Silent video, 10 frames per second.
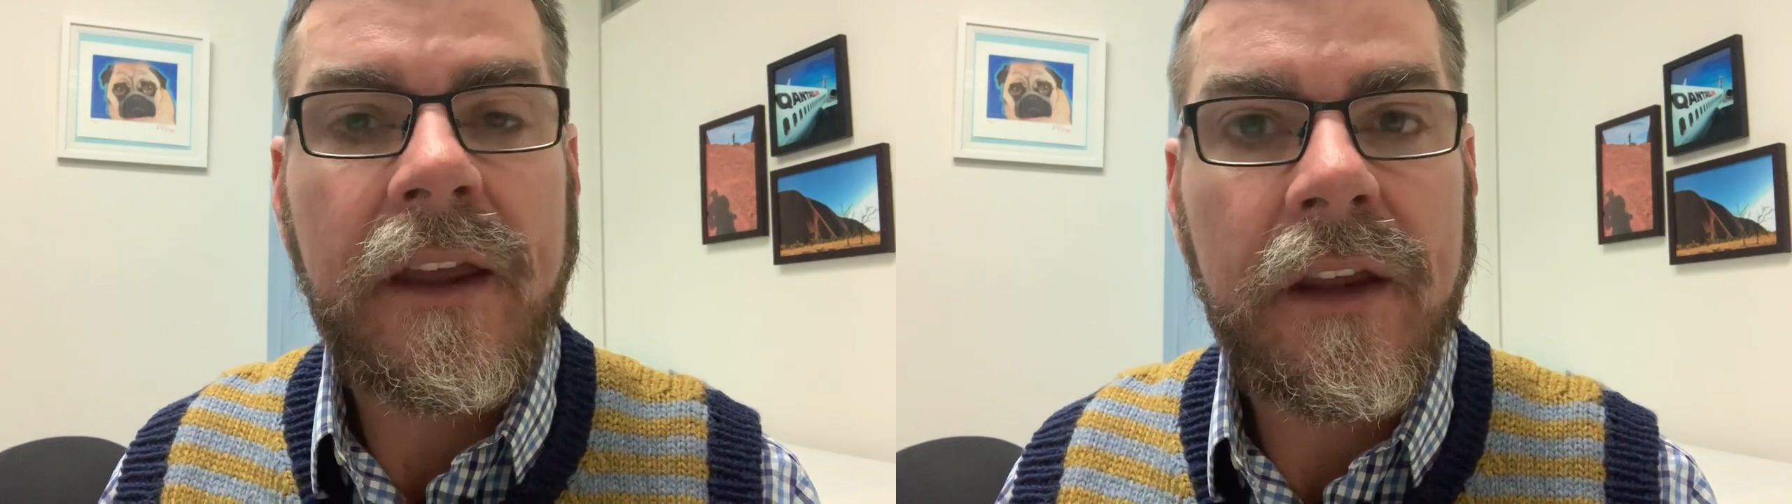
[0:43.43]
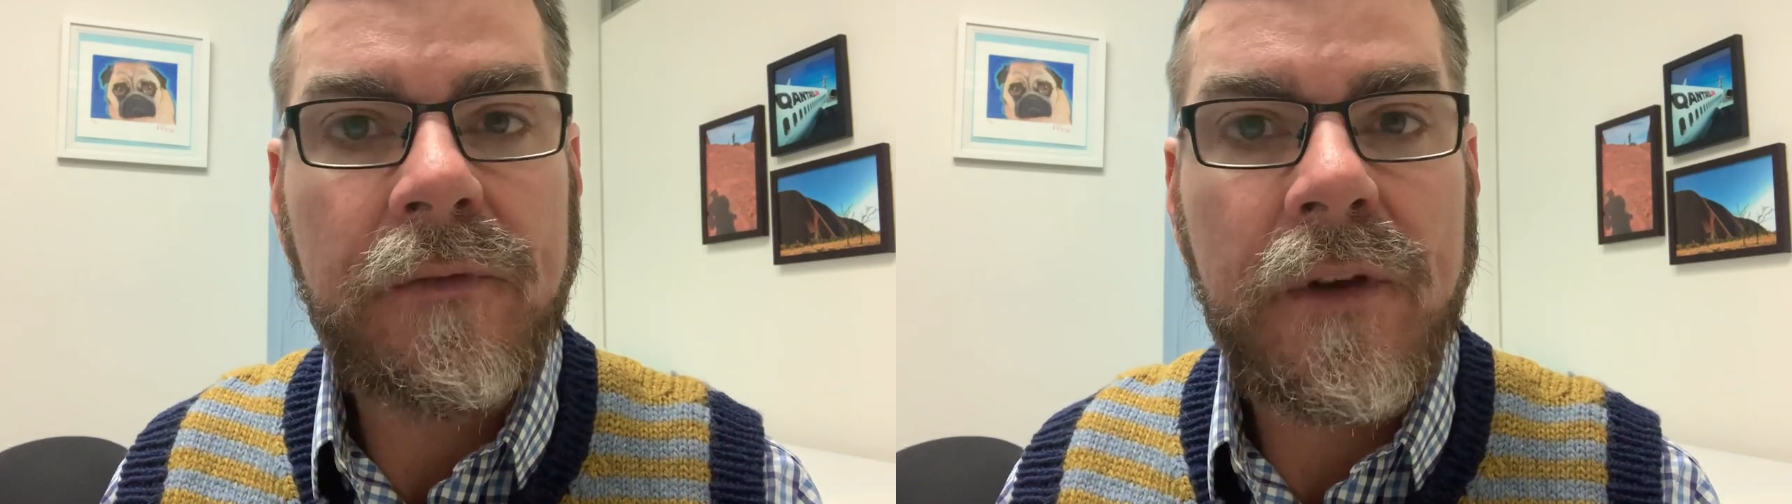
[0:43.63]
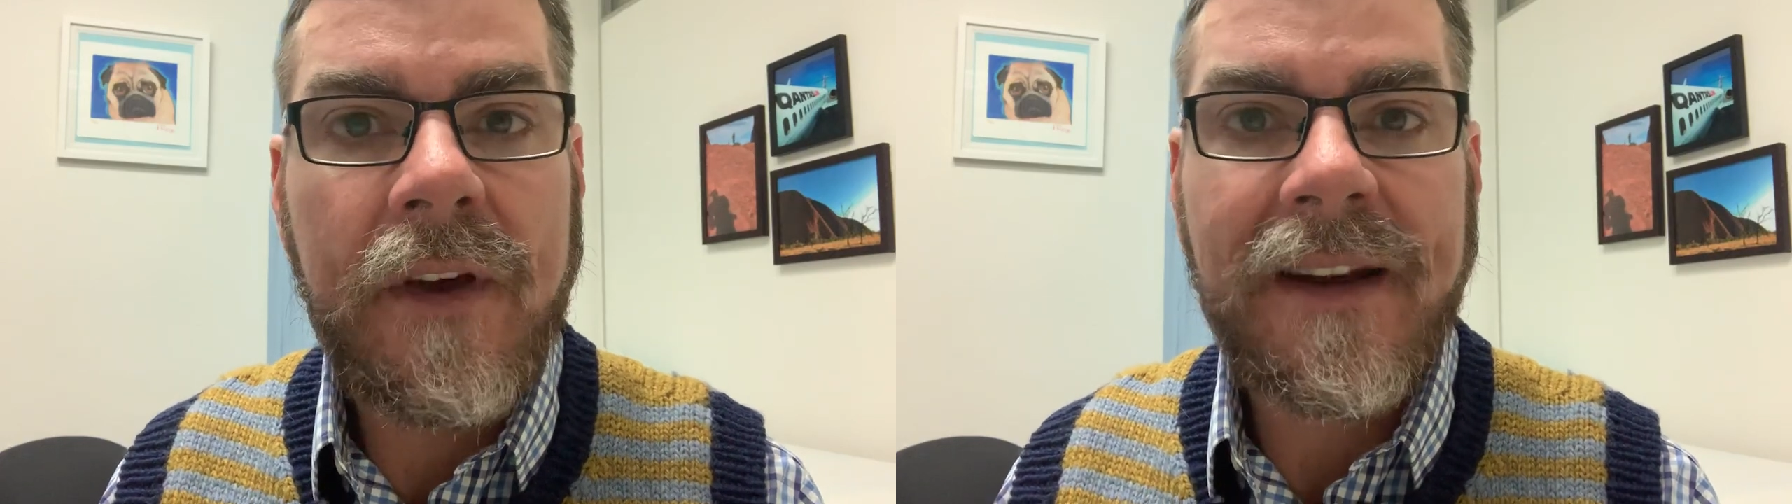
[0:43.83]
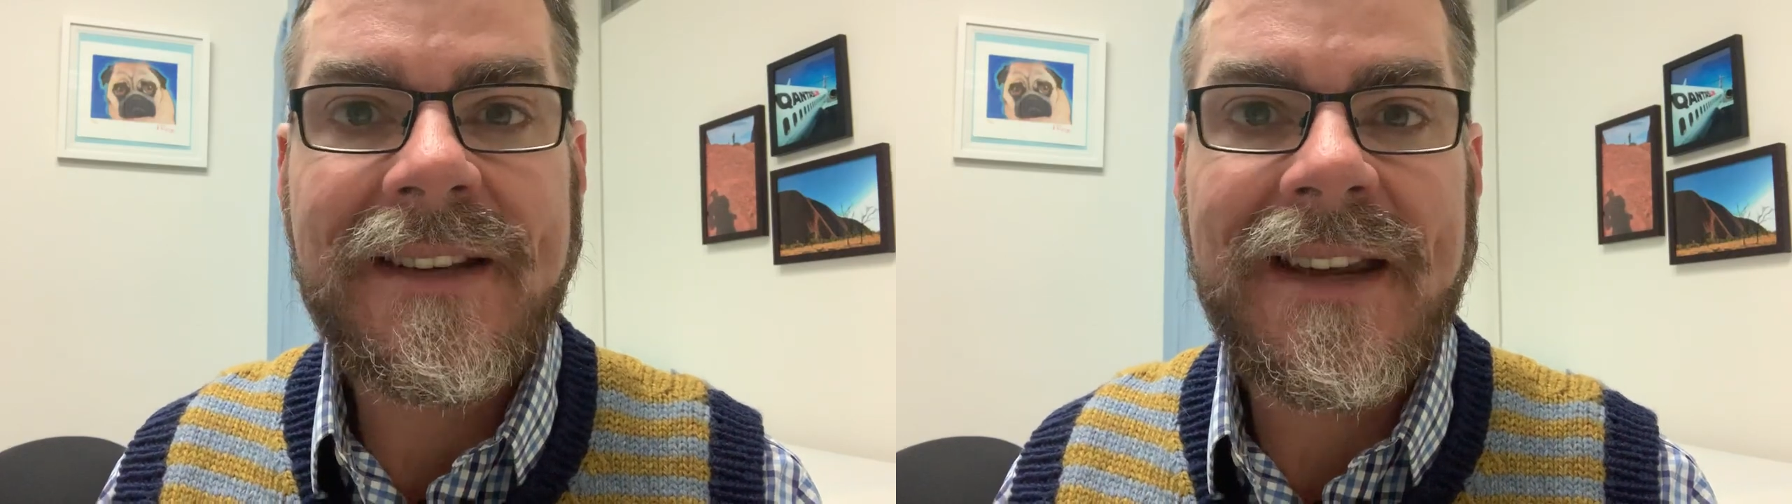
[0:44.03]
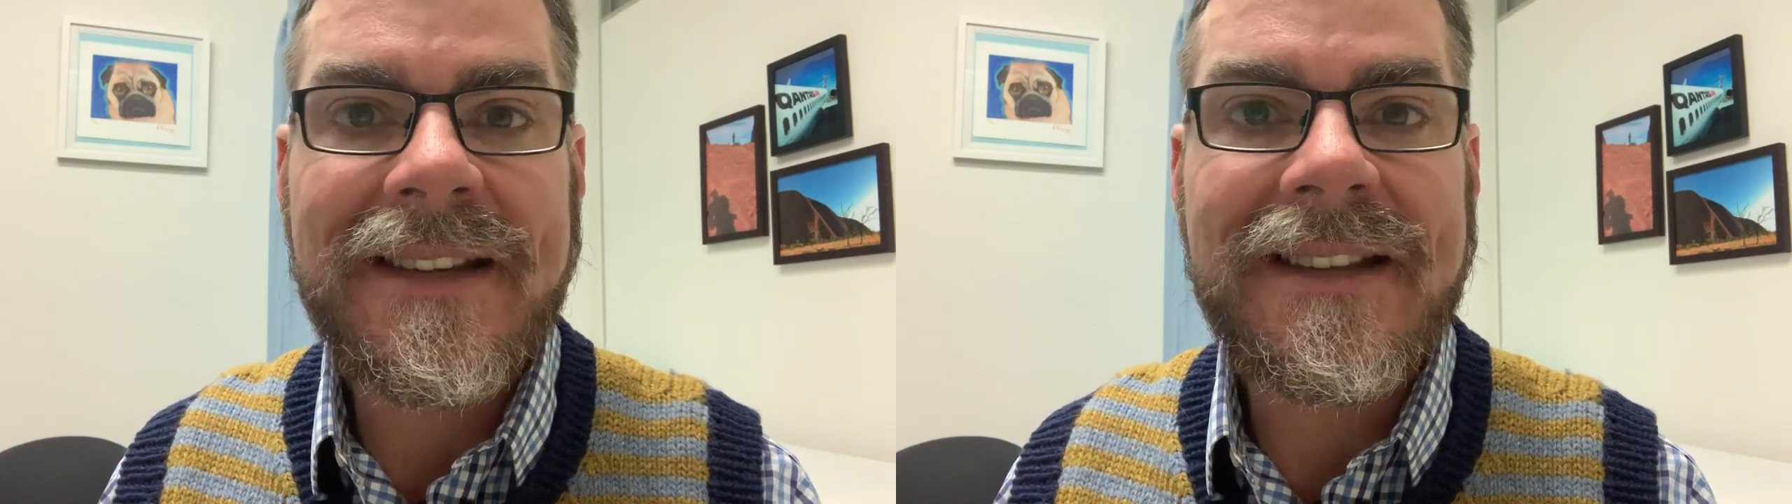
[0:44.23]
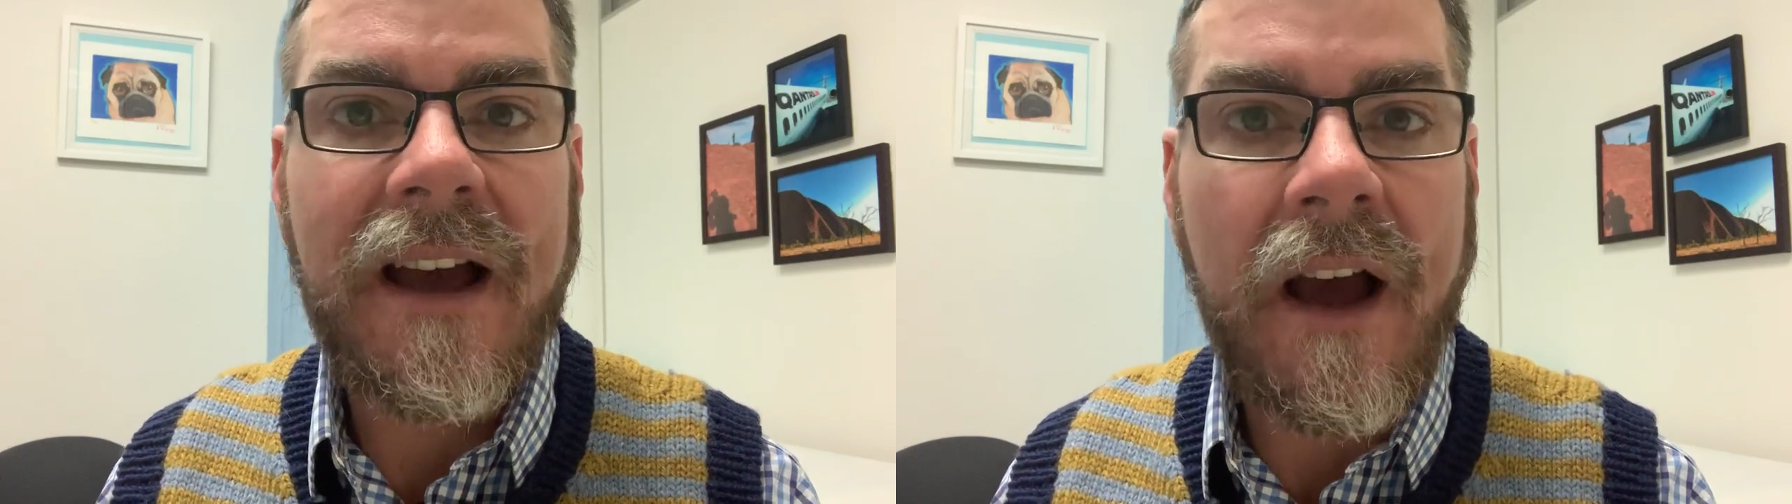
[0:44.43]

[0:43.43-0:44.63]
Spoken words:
If you've had a test